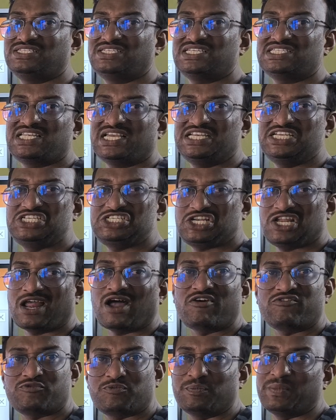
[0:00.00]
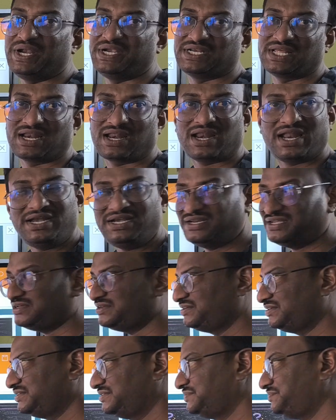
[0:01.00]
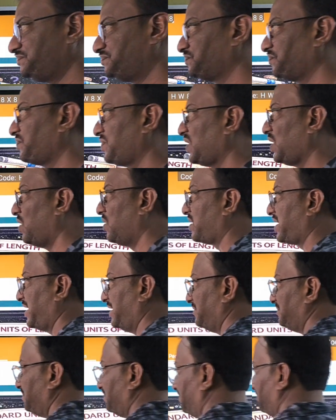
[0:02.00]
This is the history of meter, right? Okay.